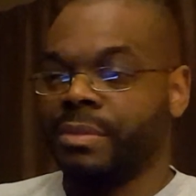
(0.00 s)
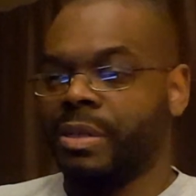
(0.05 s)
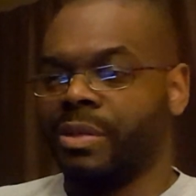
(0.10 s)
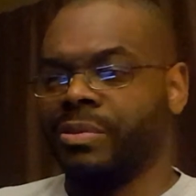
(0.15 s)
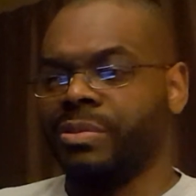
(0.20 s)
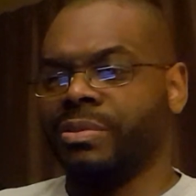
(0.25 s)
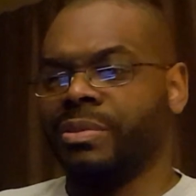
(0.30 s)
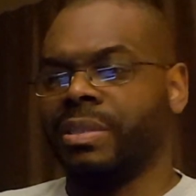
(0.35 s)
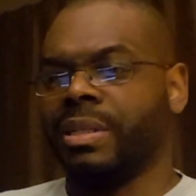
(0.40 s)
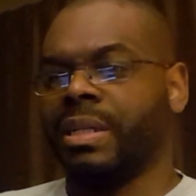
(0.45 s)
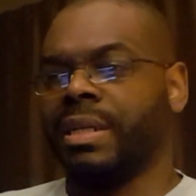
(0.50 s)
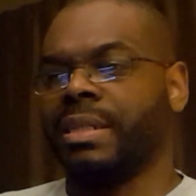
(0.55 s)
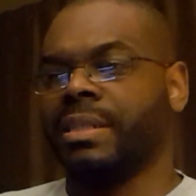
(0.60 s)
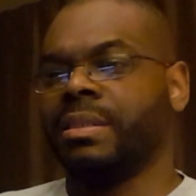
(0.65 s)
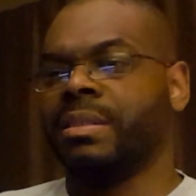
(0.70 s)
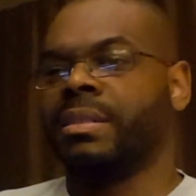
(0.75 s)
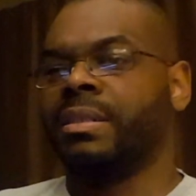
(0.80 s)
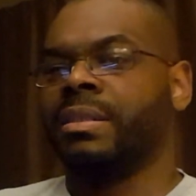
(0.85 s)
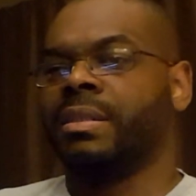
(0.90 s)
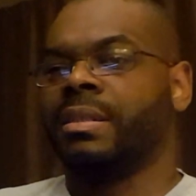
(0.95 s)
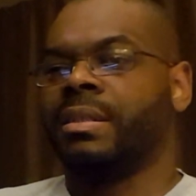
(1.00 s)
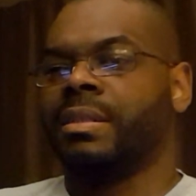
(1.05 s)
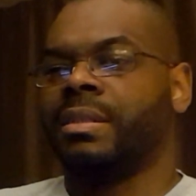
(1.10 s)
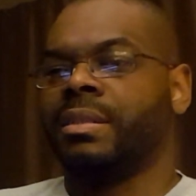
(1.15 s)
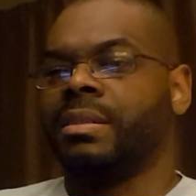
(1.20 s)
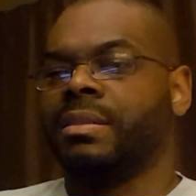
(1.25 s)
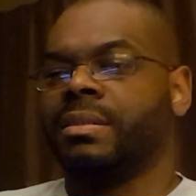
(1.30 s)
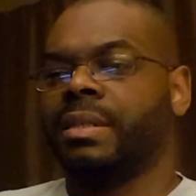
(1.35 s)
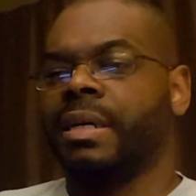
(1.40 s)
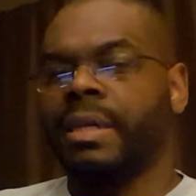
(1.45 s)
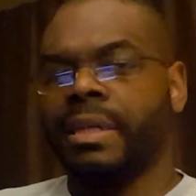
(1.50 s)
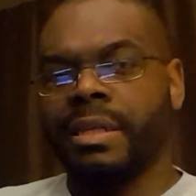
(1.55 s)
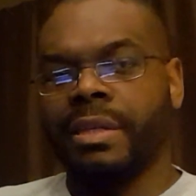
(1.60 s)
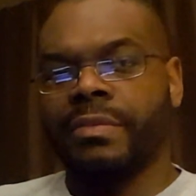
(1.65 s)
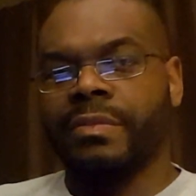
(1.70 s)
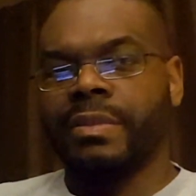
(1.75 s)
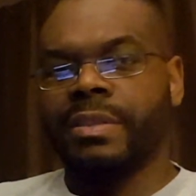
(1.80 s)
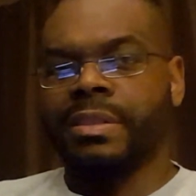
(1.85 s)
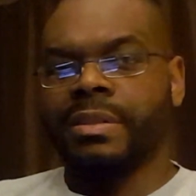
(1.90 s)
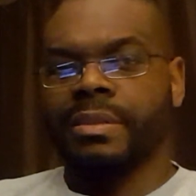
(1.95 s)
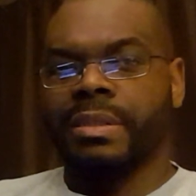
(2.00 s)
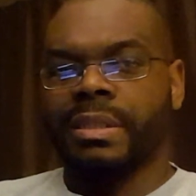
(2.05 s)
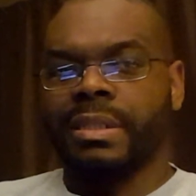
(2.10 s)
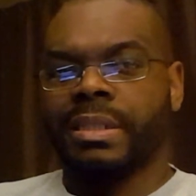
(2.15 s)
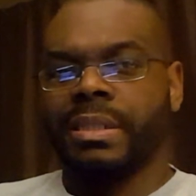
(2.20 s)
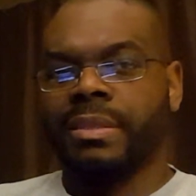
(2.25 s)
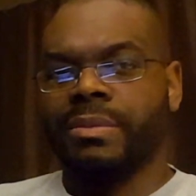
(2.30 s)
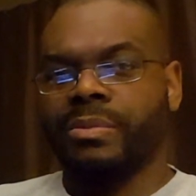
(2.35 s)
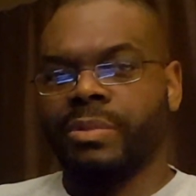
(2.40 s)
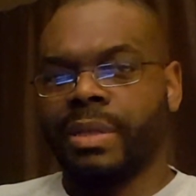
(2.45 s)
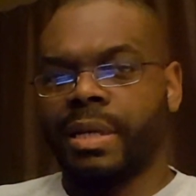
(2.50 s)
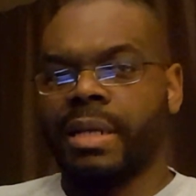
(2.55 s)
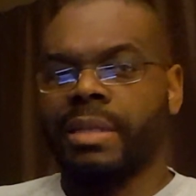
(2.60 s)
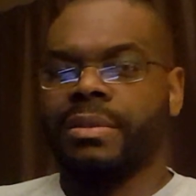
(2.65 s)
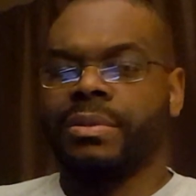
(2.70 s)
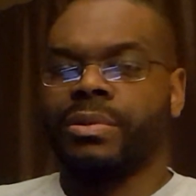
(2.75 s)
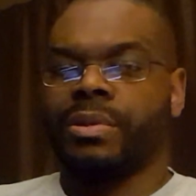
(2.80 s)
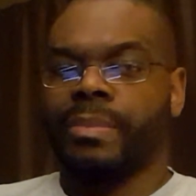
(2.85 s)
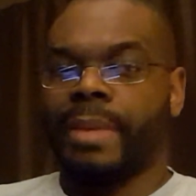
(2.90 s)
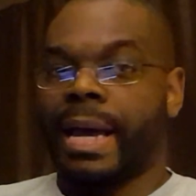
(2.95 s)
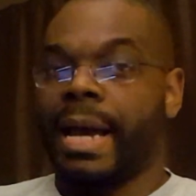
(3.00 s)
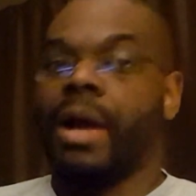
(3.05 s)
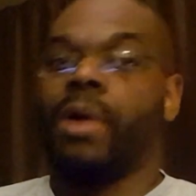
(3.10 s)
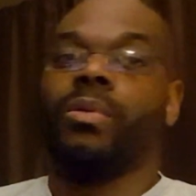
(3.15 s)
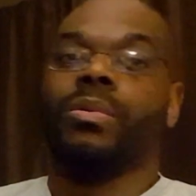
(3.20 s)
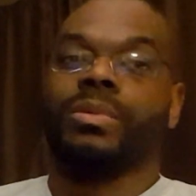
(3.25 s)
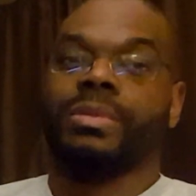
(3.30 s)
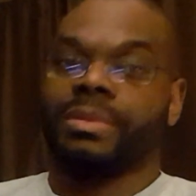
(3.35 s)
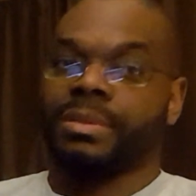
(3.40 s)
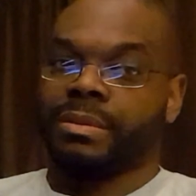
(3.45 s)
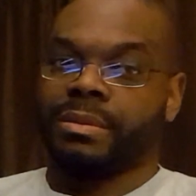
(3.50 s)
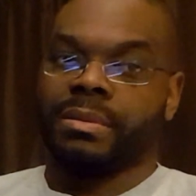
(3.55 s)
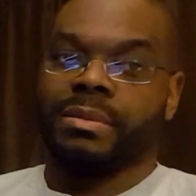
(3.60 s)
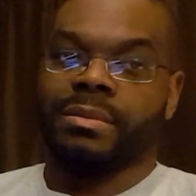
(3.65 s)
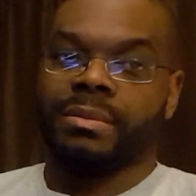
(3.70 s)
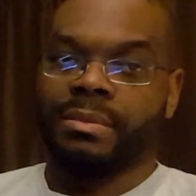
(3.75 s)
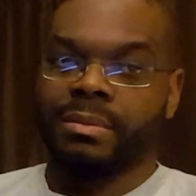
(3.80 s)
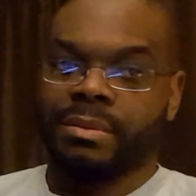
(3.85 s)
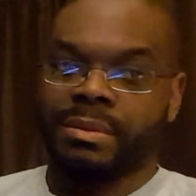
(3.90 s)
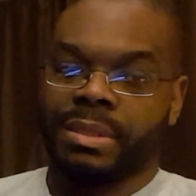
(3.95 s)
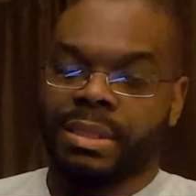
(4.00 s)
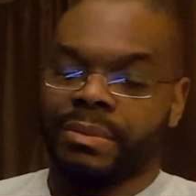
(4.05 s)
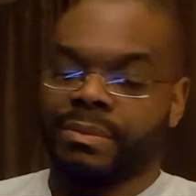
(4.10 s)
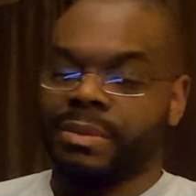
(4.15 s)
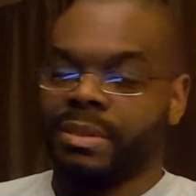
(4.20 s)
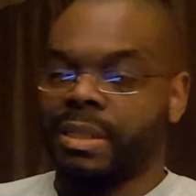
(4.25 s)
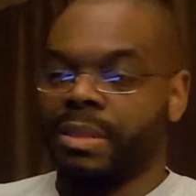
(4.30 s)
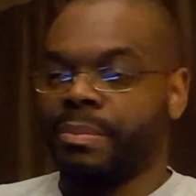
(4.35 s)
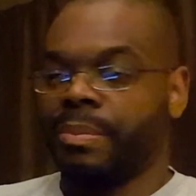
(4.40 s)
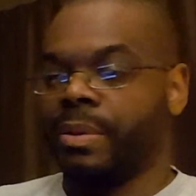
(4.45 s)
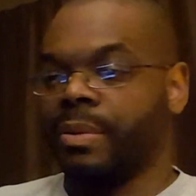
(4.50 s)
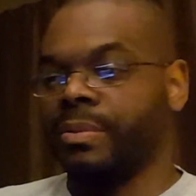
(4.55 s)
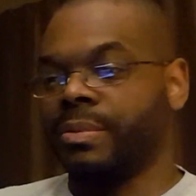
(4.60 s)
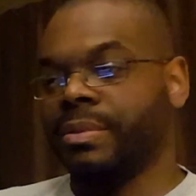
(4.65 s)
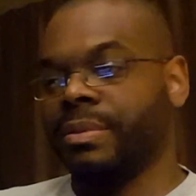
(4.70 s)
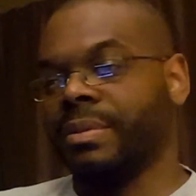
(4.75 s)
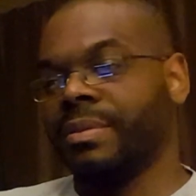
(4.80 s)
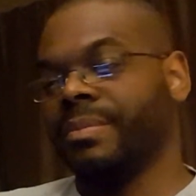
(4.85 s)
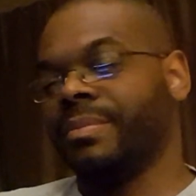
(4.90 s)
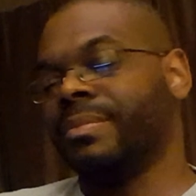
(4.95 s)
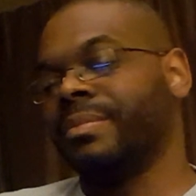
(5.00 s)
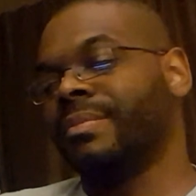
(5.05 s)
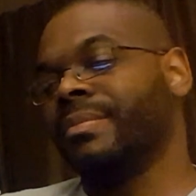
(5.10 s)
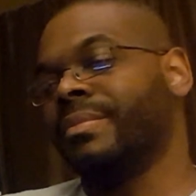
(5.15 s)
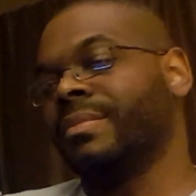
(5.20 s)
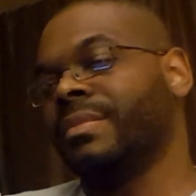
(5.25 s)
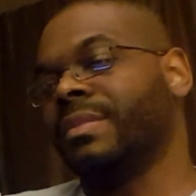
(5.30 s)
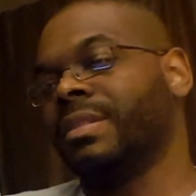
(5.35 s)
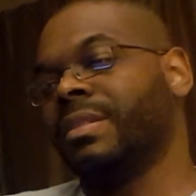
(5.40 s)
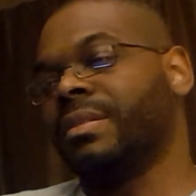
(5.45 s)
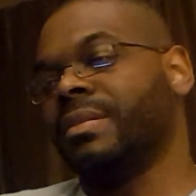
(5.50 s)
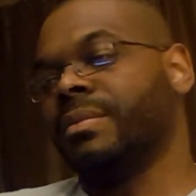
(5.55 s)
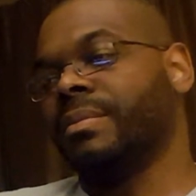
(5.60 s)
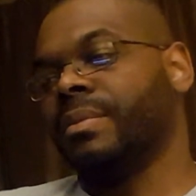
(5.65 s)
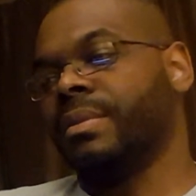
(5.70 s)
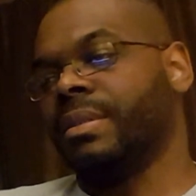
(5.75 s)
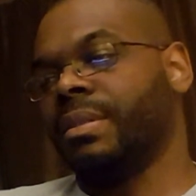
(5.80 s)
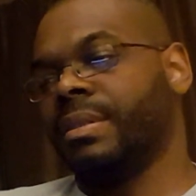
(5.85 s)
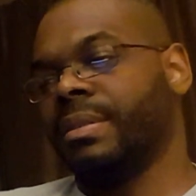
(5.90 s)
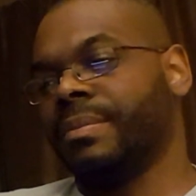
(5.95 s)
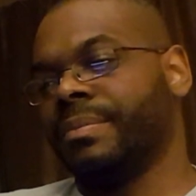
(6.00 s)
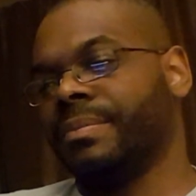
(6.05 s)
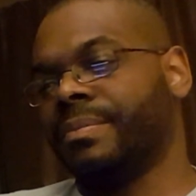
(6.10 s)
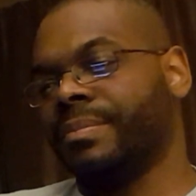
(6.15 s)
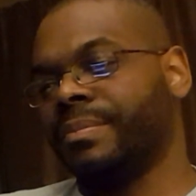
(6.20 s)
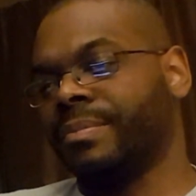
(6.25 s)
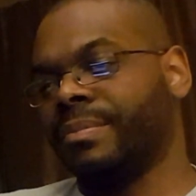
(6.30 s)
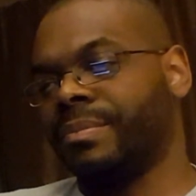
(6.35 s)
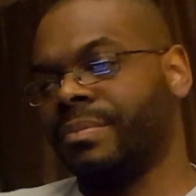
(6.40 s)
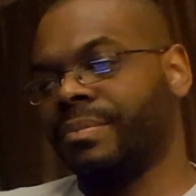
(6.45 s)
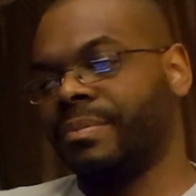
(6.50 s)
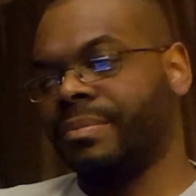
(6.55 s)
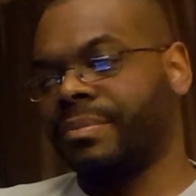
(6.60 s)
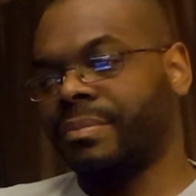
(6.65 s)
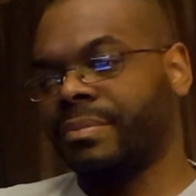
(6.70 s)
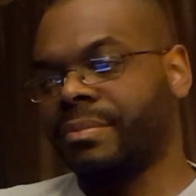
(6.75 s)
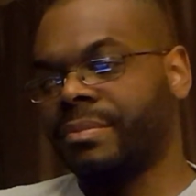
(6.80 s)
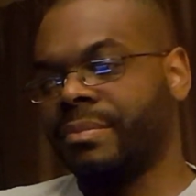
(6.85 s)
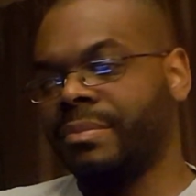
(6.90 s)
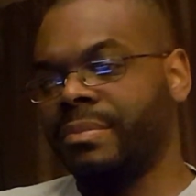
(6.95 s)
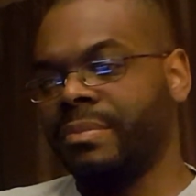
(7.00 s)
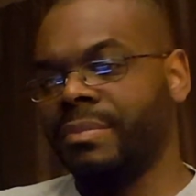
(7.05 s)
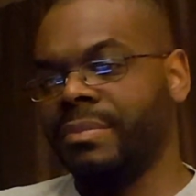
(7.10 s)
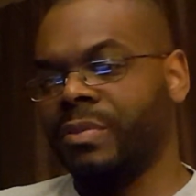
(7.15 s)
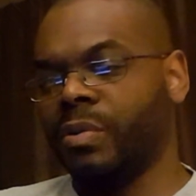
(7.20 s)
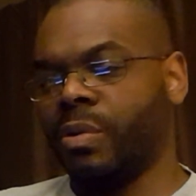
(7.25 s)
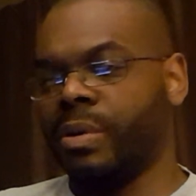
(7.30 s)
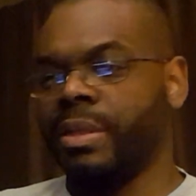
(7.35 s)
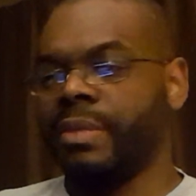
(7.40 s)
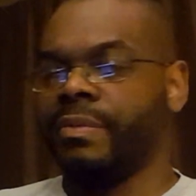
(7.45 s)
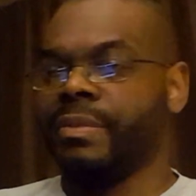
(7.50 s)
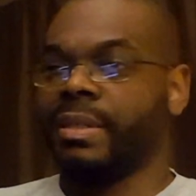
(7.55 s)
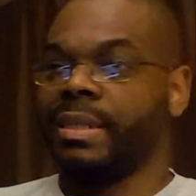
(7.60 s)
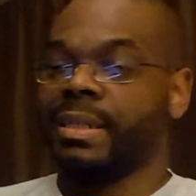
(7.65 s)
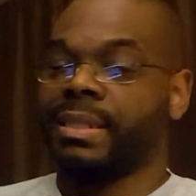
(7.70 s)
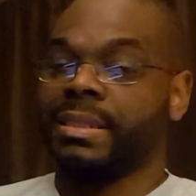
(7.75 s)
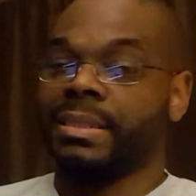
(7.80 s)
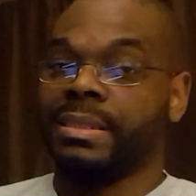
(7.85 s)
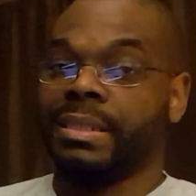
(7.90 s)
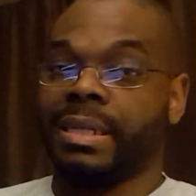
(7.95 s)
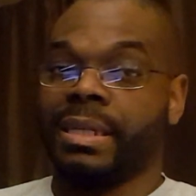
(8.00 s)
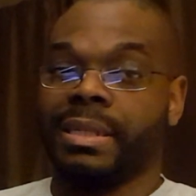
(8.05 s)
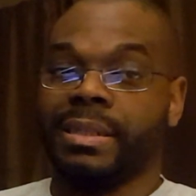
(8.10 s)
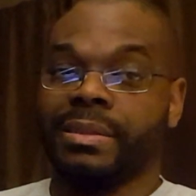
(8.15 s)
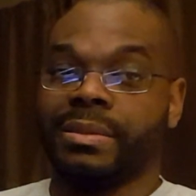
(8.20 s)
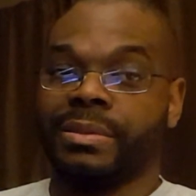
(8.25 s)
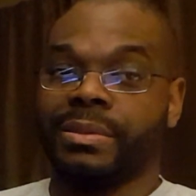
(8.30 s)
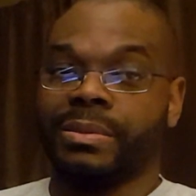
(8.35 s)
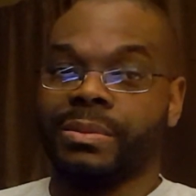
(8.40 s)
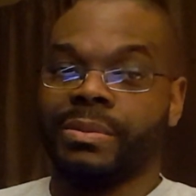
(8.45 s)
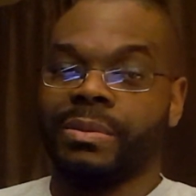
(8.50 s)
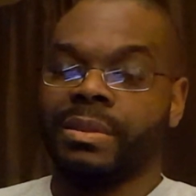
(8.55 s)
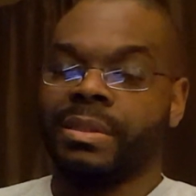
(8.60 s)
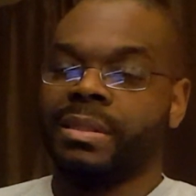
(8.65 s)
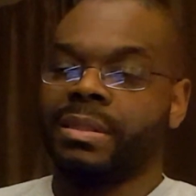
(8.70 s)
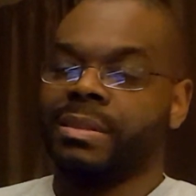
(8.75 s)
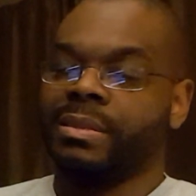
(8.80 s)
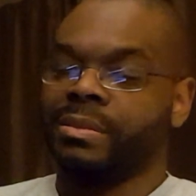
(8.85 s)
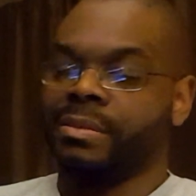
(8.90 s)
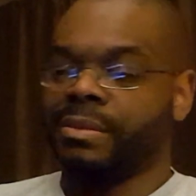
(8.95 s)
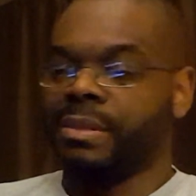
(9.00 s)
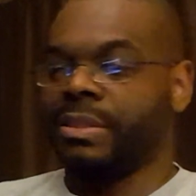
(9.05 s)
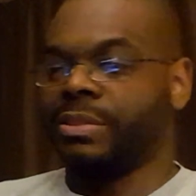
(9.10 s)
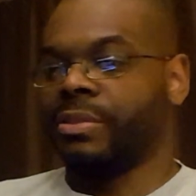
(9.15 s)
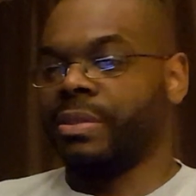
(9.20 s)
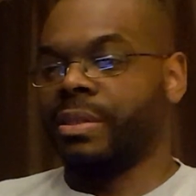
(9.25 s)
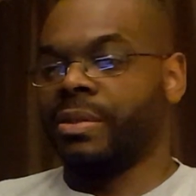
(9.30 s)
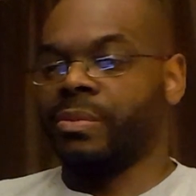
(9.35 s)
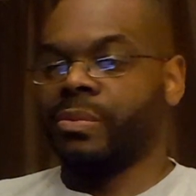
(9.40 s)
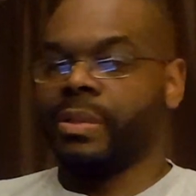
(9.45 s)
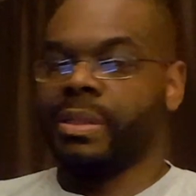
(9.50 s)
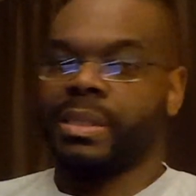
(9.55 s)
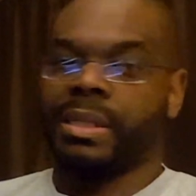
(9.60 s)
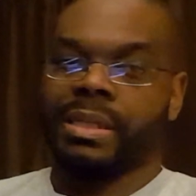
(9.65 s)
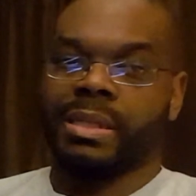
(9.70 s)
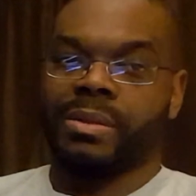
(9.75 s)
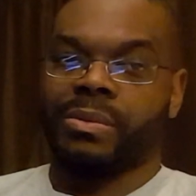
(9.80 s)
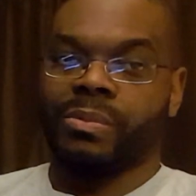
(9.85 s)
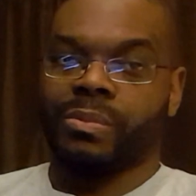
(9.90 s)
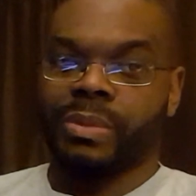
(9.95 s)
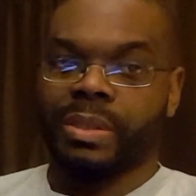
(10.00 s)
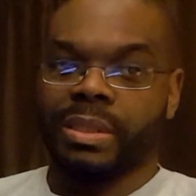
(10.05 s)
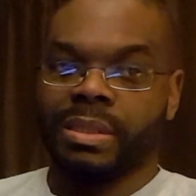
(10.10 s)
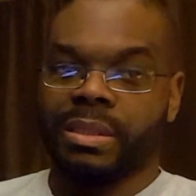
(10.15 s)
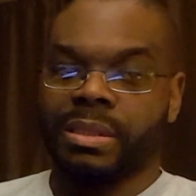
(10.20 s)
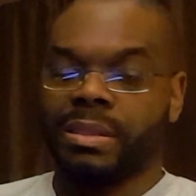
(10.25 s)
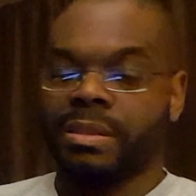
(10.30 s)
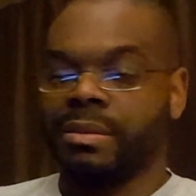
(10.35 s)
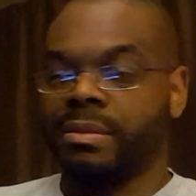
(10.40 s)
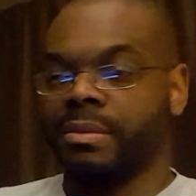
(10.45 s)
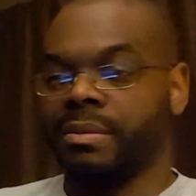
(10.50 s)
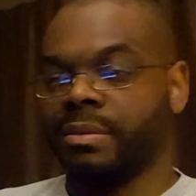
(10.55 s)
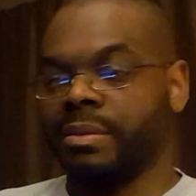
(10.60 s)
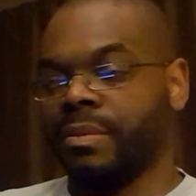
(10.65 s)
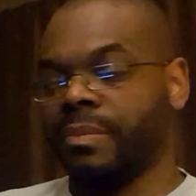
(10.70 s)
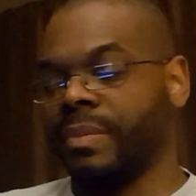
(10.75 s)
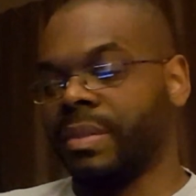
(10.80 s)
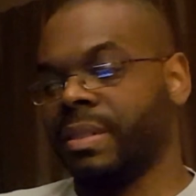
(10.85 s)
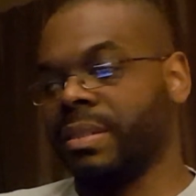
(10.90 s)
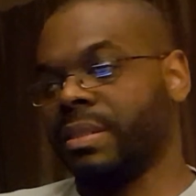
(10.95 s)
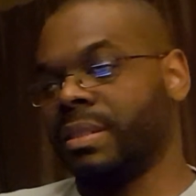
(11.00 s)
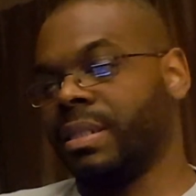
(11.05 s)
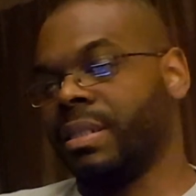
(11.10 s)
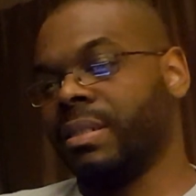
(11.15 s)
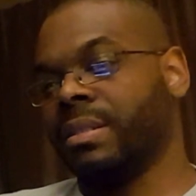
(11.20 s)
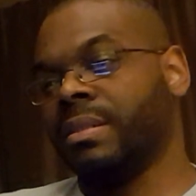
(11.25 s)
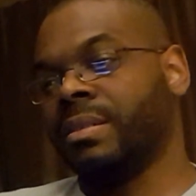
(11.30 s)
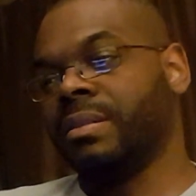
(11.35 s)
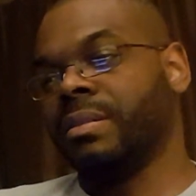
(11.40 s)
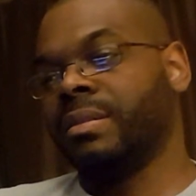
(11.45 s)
I'm usually like taking a video and then react to them hours after they posted them. But, or even like a day or two. And I try to wait like a week or something like that.